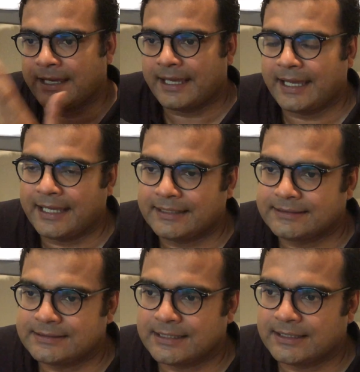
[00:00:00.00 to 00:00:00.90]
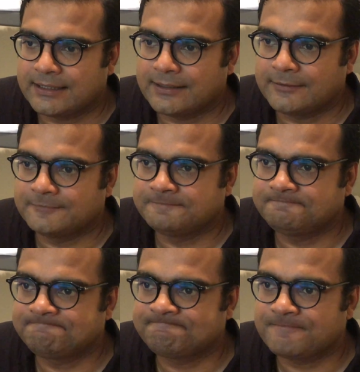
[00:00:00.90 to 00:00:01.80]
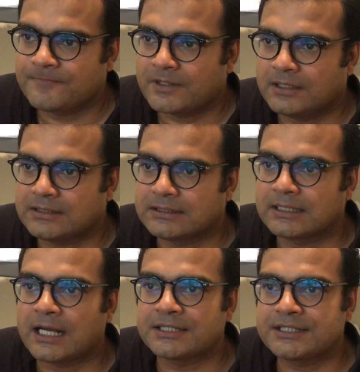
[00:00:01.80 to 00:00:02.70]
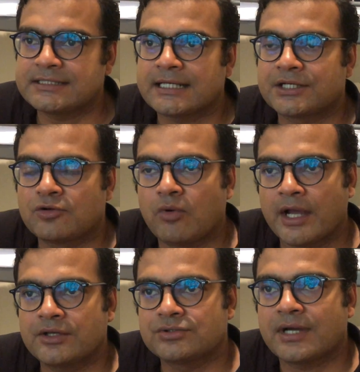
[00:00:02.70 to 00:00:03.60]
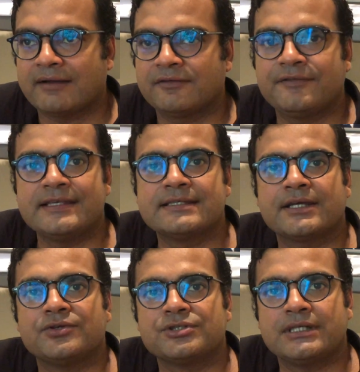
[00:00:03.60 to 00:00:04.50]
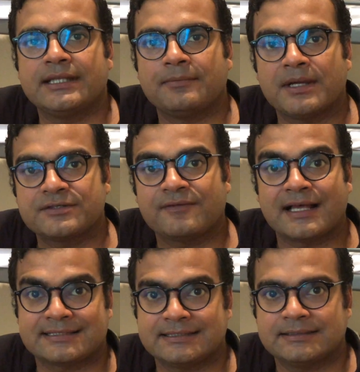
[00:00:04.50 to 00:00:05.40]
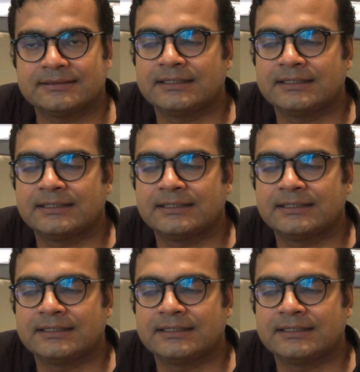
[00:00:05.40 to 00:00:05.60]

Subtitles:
And the countries that require you to have a visa, usually they're much faster,